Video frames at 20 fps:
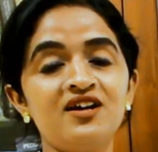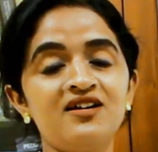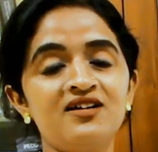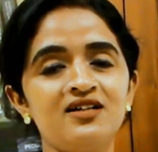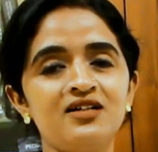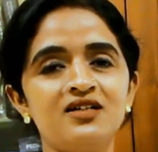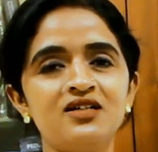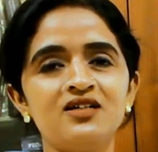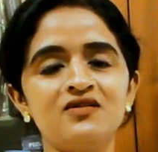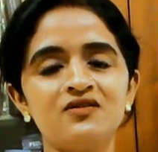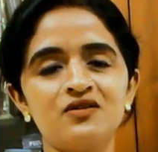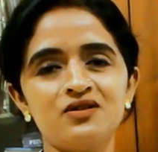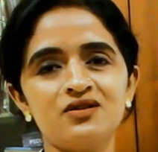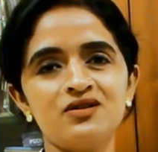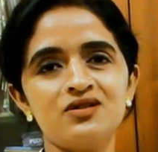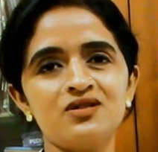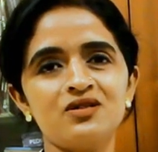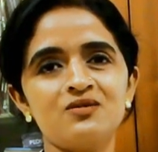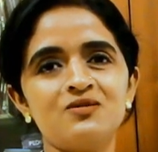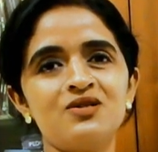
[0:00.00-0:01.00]
entire nervous
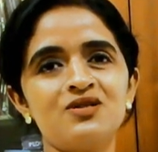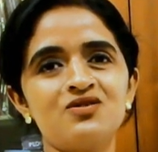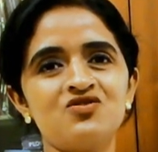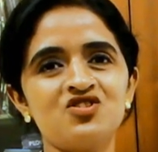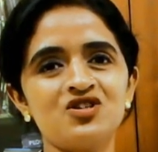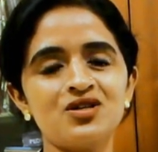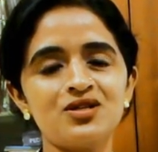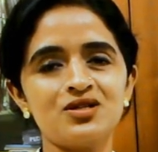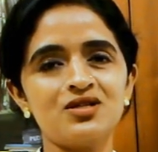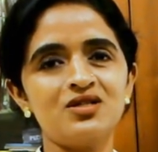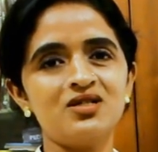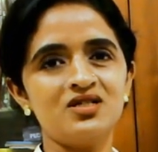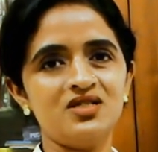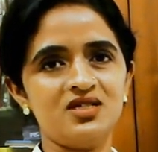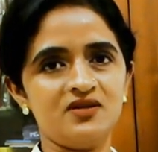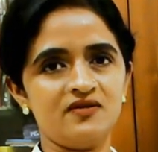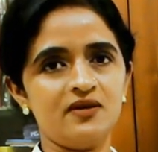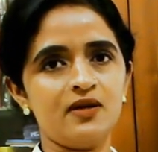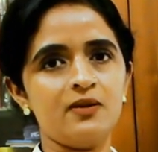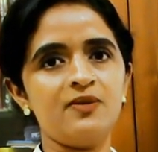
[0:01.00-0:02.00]
system is just
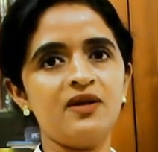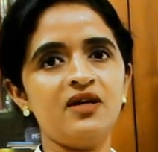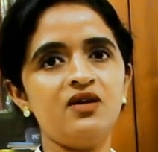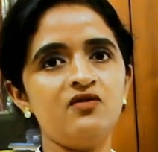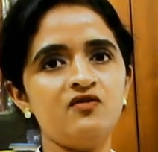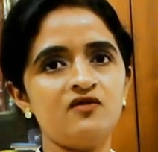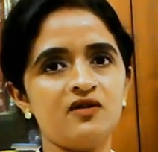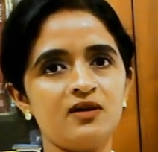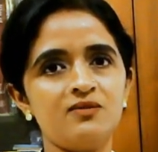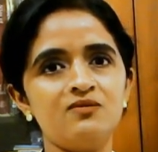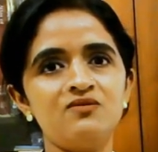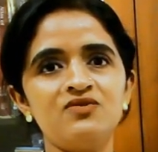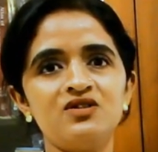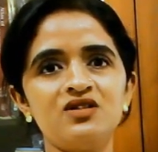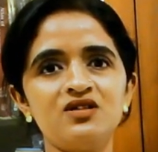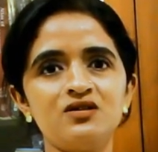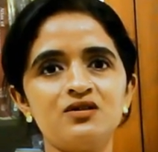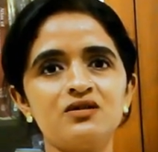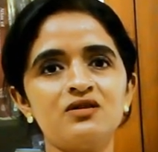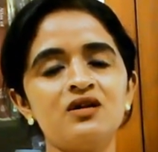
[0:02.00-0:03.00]
developing from
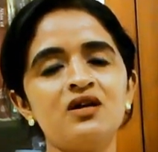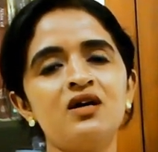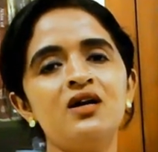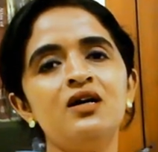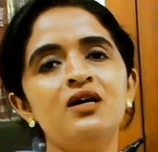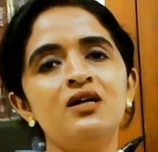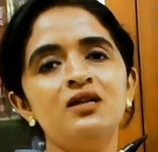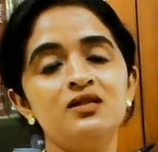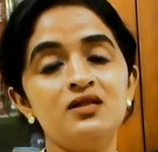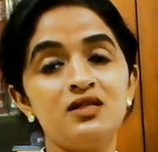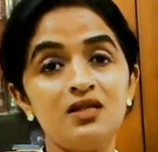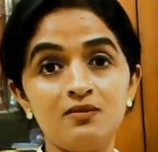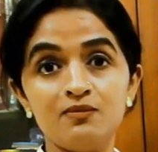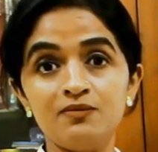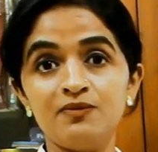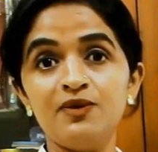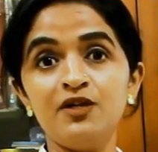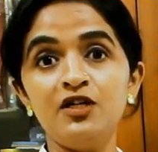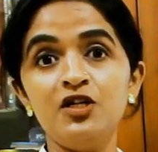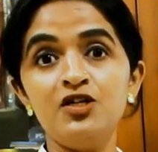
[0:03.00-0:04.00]
this
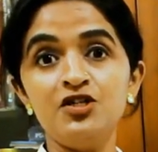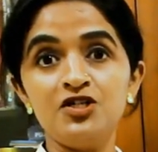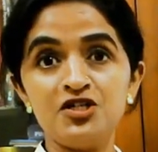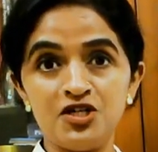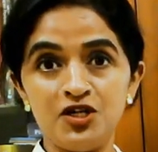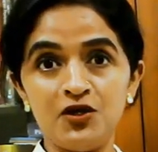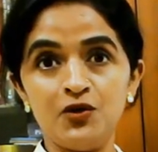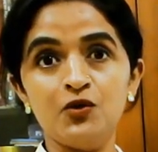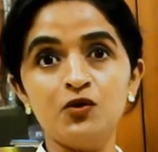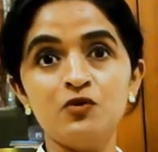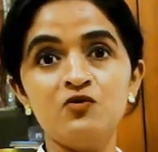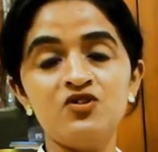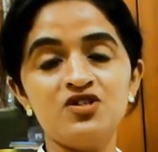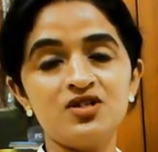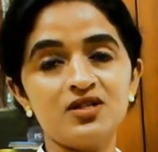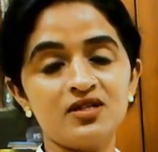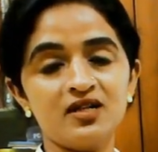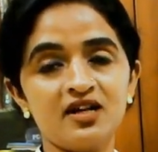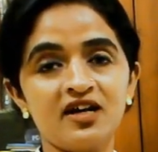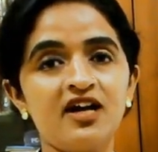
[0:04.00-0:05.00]
simple tube which
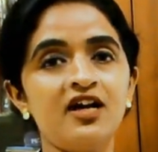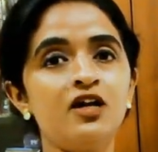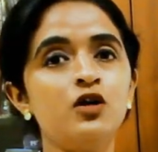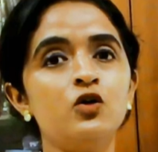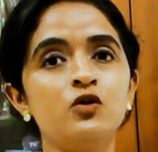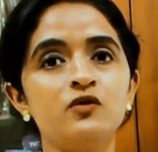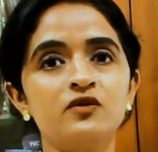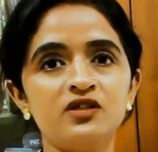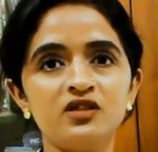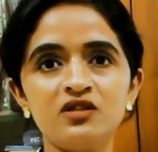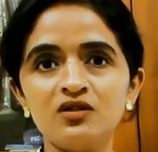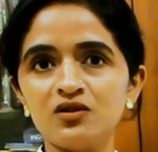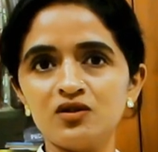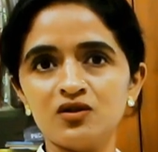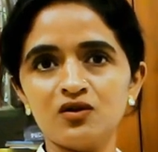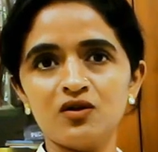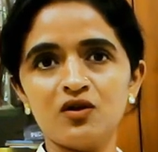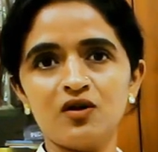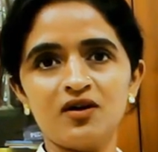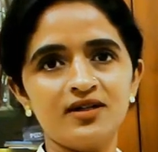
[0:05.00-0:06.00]
is lying over the
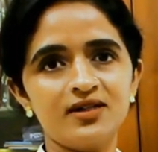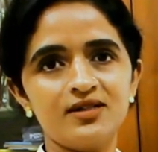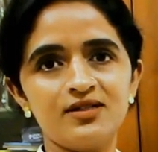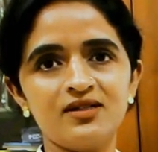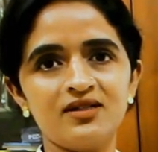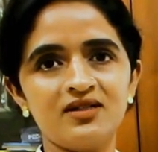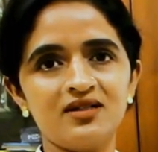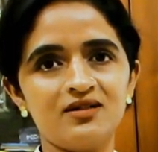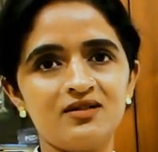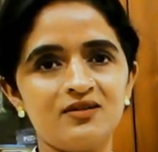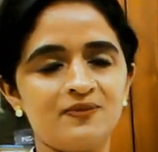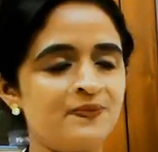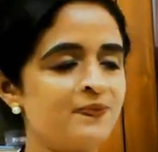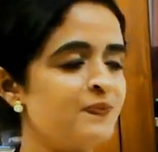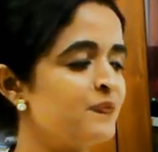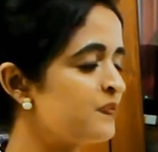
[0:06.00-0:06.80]
notochord, isn't it?